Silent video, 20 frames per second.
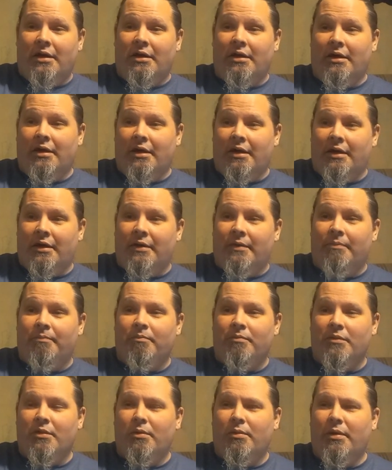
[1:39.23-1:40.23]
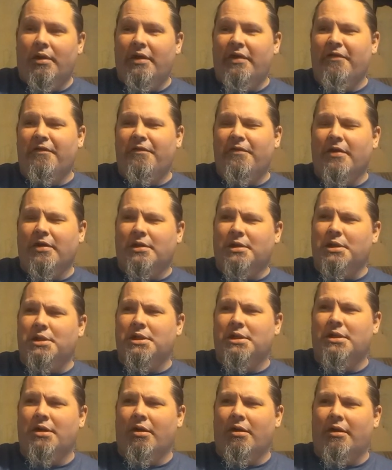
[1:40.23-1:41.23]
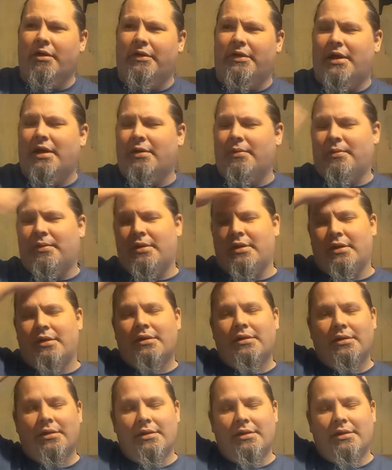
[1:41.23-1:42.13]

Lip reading: Where the fuck to start on that one?